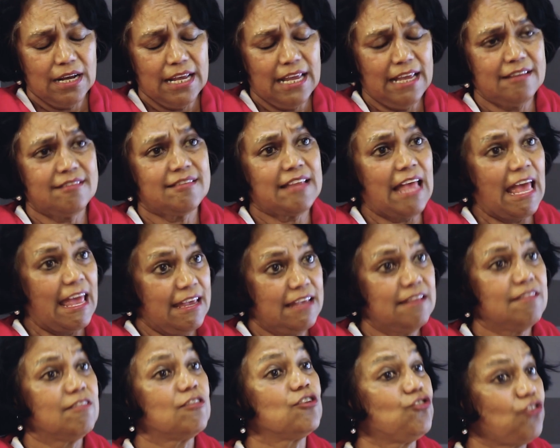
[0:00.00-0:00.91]
SAA
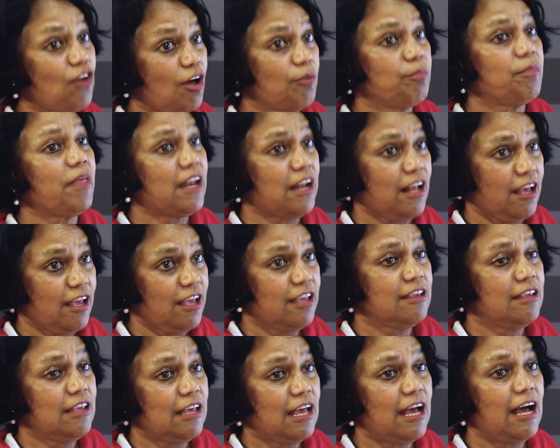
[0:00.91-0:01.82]
in the job that
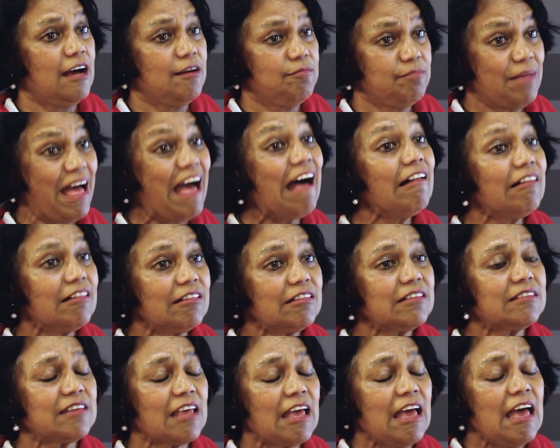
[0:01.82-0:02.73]
I
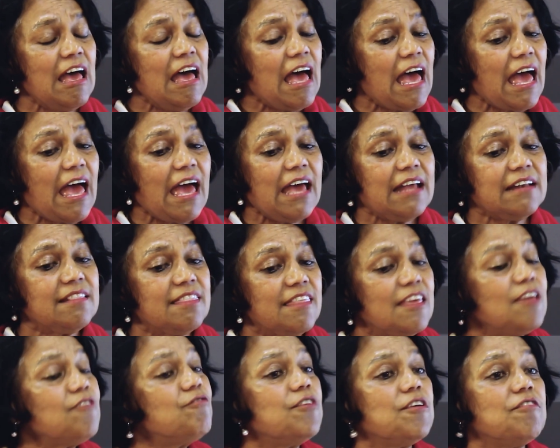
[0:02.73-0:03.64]
held, and
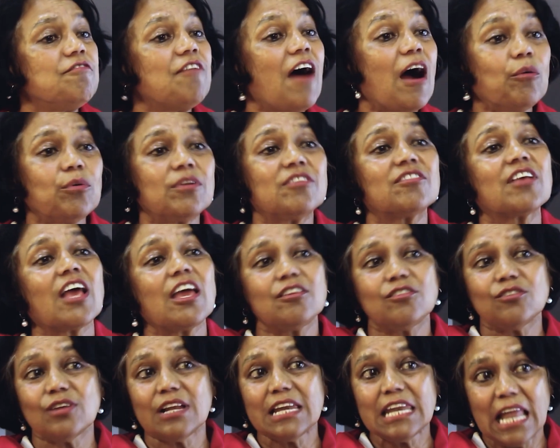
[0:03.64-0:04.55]
therefore if I was
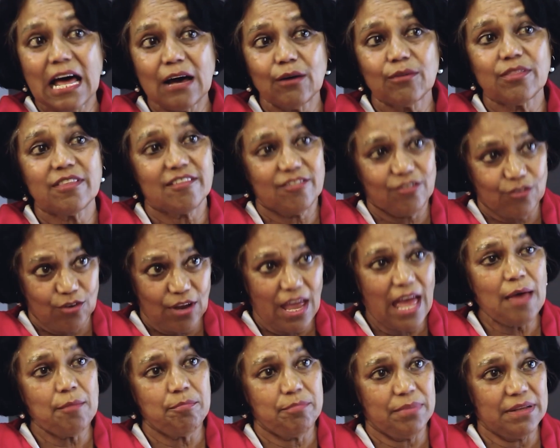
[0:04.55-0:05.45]
going to allow this to
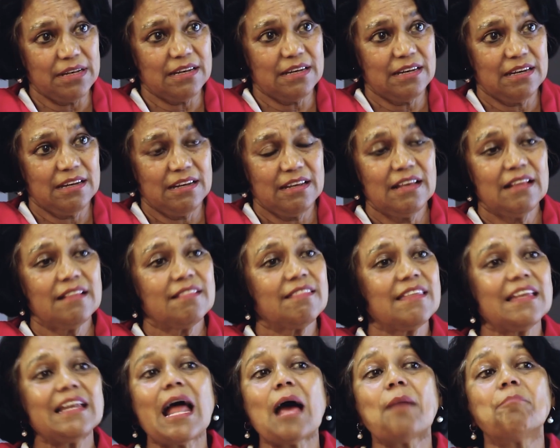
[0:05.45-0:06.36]
happen,
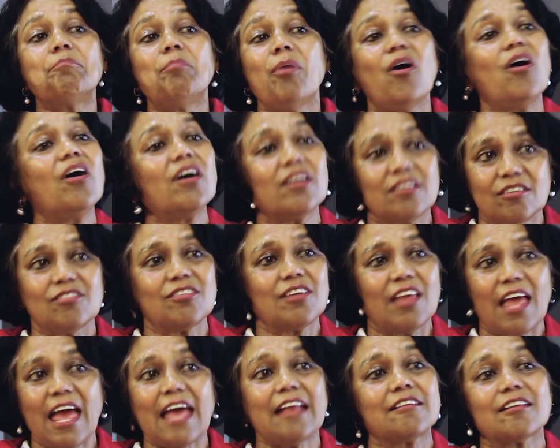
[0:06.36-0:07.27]
then I'm part
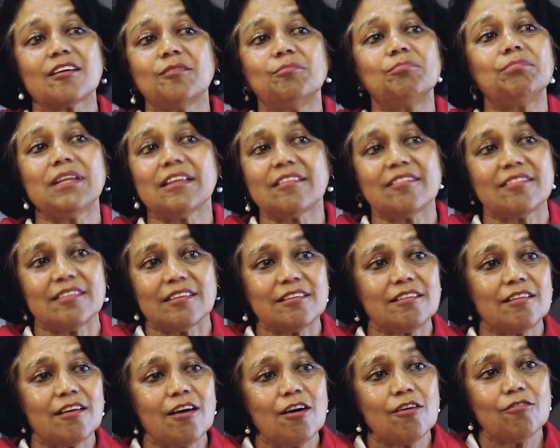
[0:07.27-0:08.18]
and
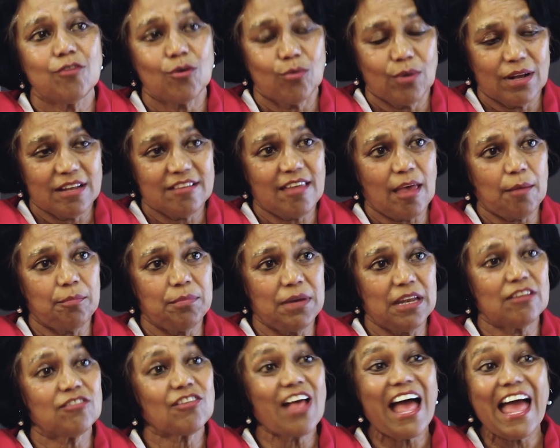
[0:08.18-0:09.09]
complicit for what's
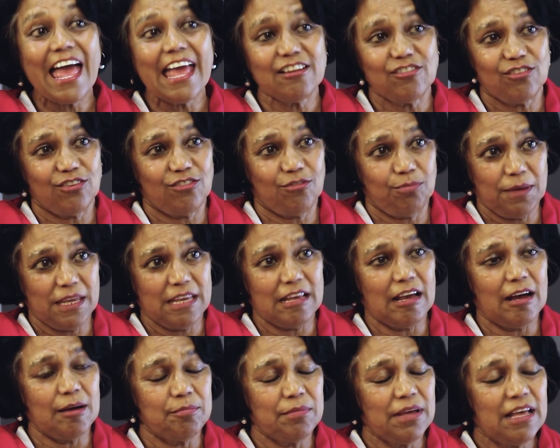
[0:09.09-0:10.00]
happening. So I had to
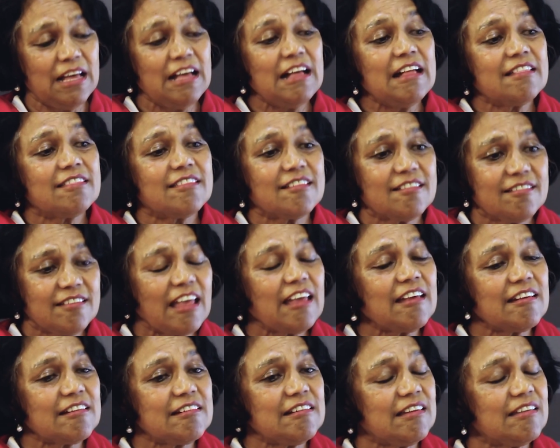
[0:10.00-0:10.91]
speak up. The
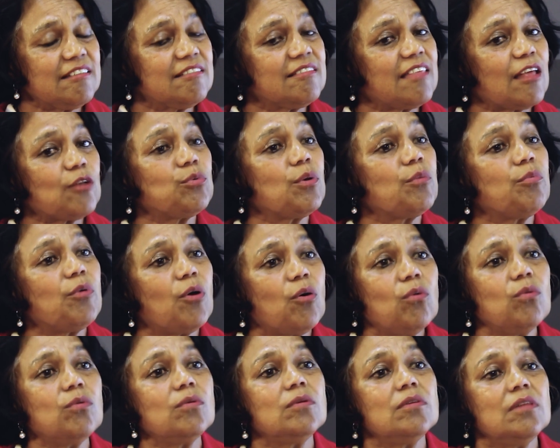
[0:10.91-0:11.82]
second is that we
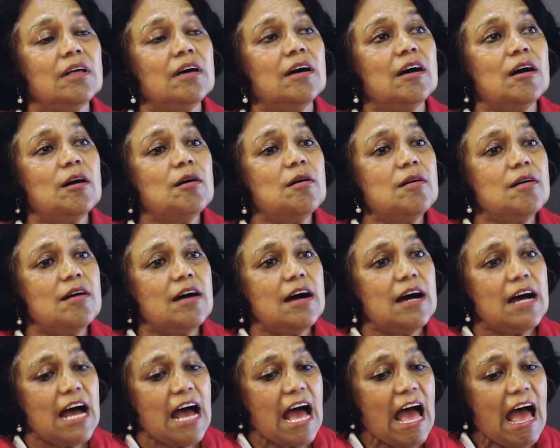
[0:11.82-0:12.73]

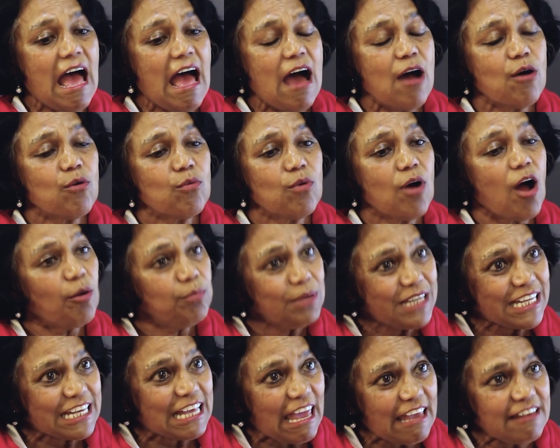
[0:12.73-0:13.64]
were
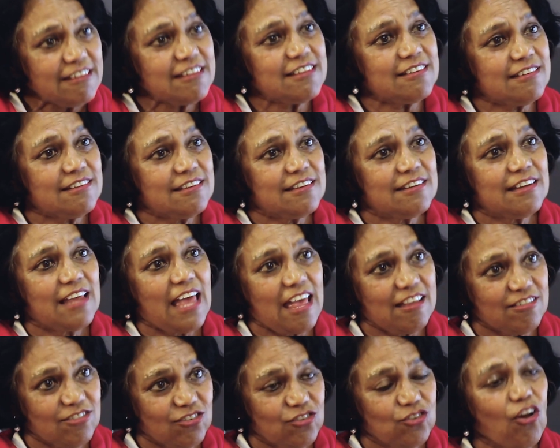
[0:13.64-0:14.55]
obligated
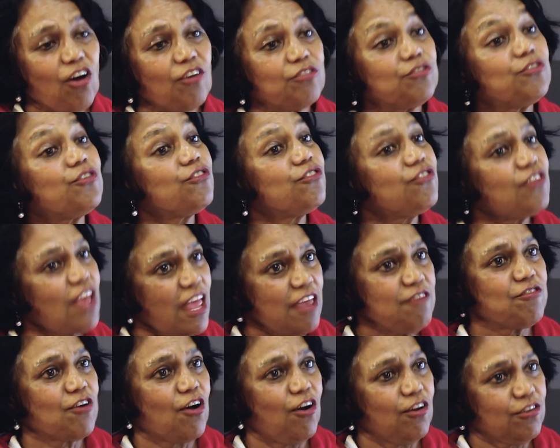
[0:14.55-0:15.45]
as staff to
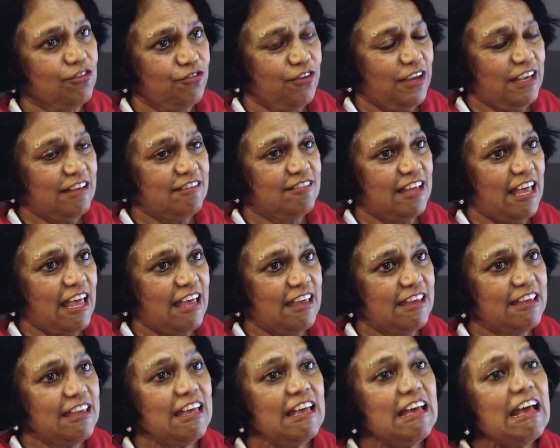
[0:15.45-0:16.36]
save costs for
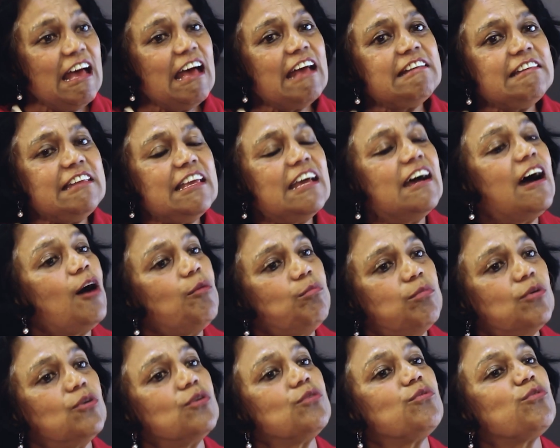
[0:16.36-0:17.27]
SAA. And yeah, our
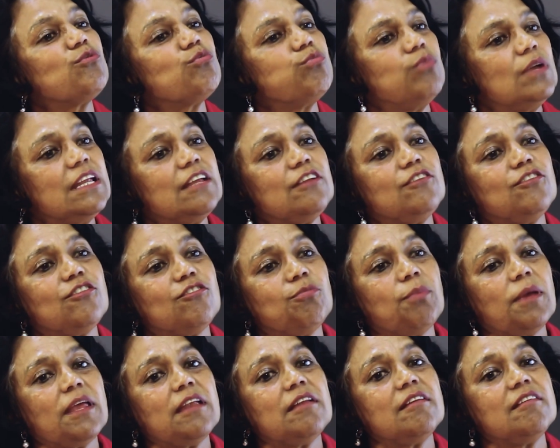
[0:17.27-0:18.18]
board was willing to
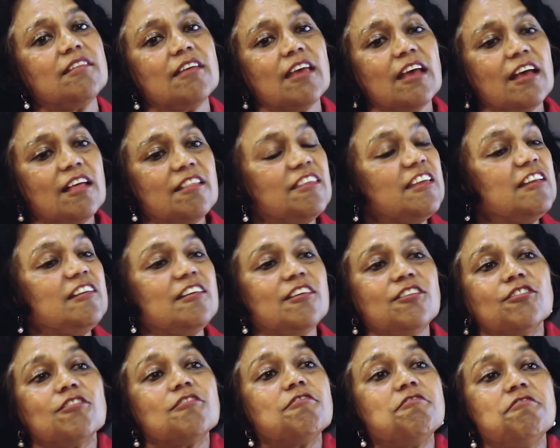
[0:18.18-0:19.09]
spend, the
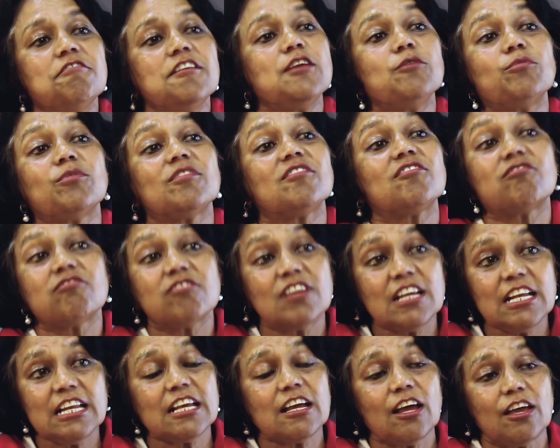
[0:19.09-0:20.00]
initial fee was
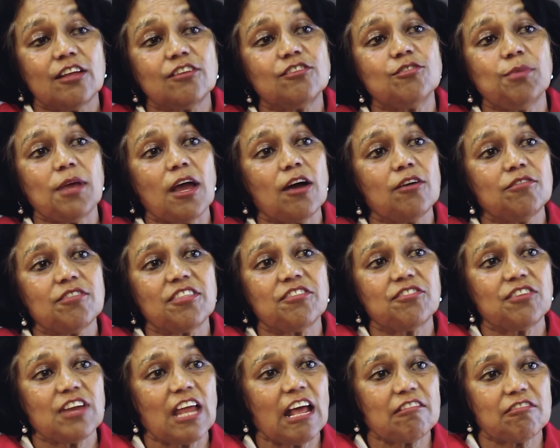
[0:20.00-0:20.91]
really going to be over
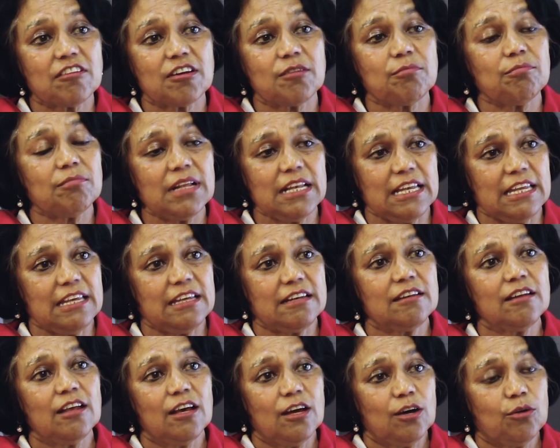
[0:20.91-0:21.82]
300 million,
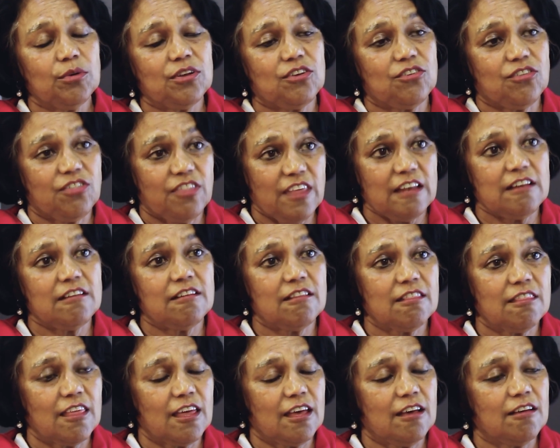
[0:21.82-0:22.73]
which
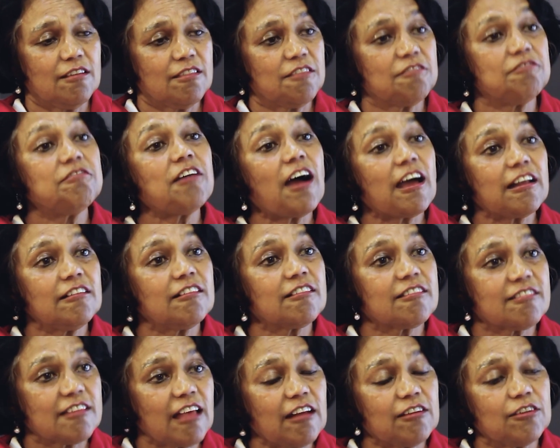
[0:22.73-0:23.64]
then the final
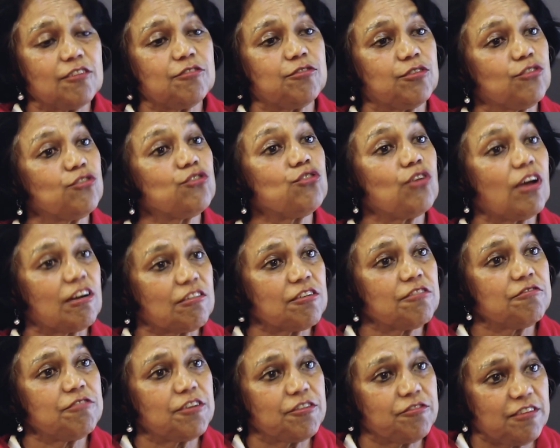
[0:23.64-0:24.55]
sign-off was
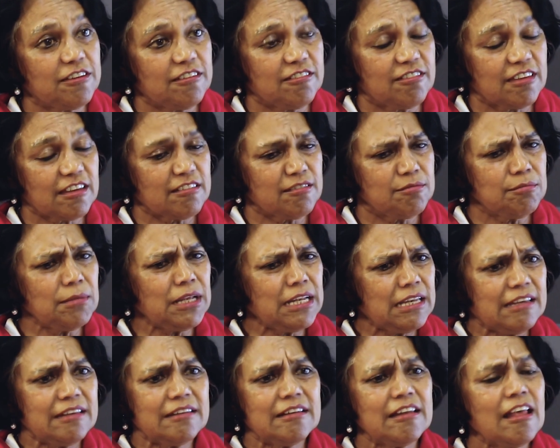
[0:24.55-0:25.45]
256
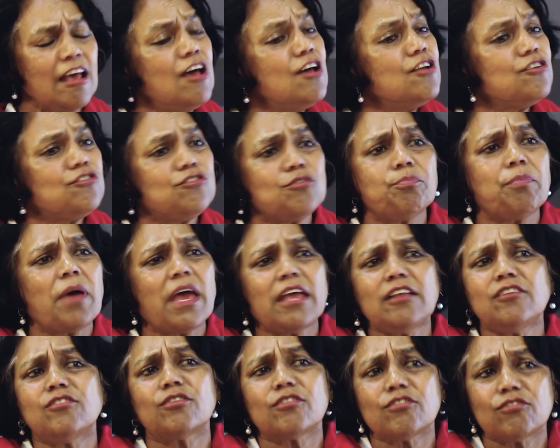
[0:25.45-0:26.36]
million, to
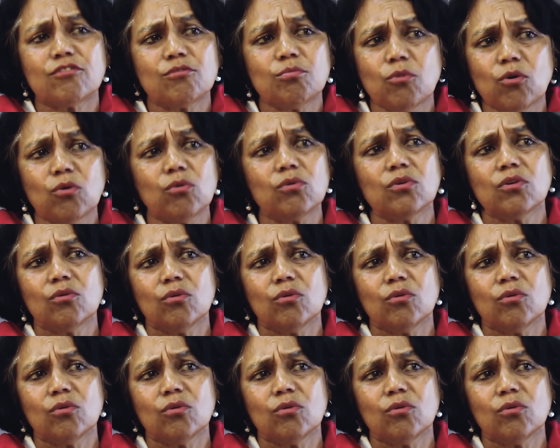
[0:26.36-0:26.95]
pay to a small